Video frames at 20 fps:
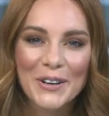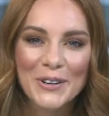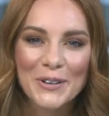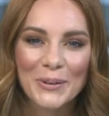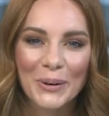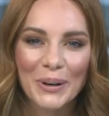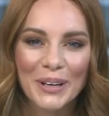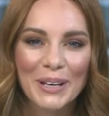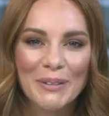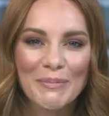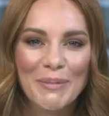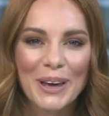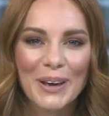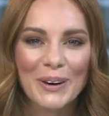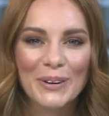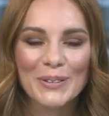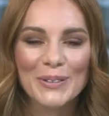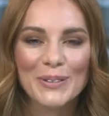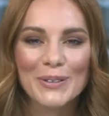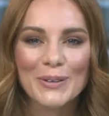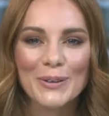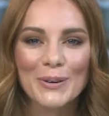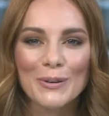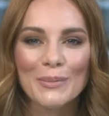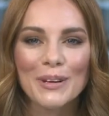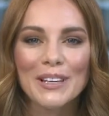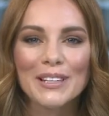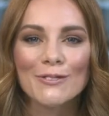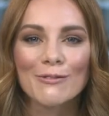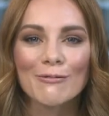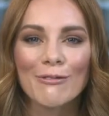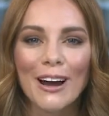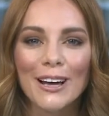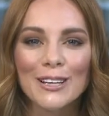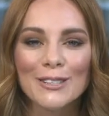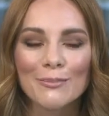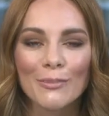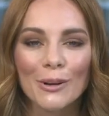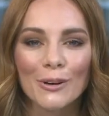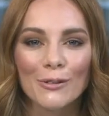Joining me on Zoom is
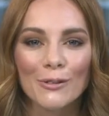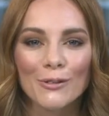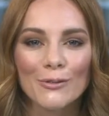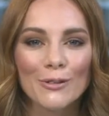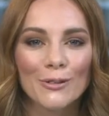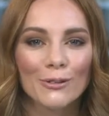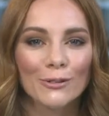Rex Minerals